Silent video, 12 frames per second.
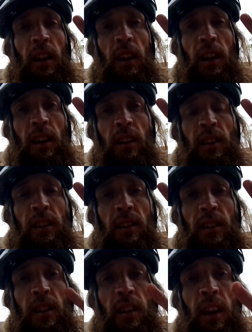and
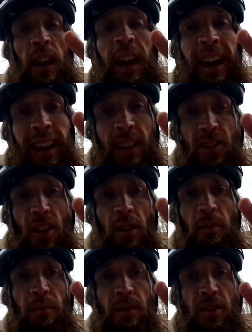
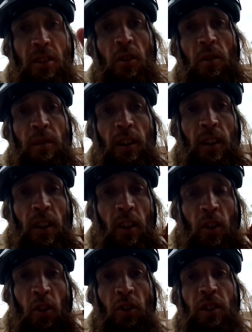enzymes. So
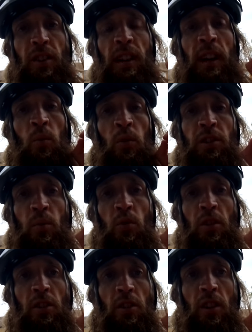other than that,
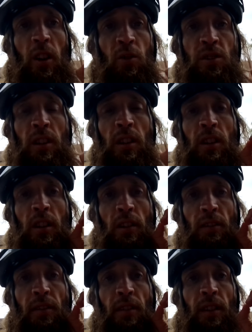one-to-one coaching
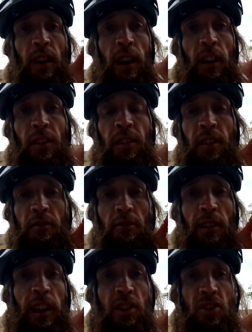of health,
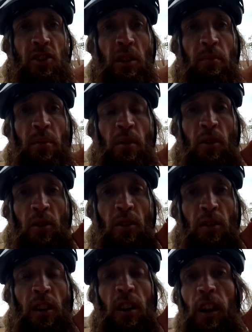relationship,
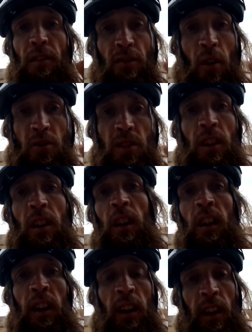or life coaching
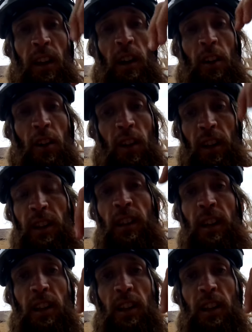in the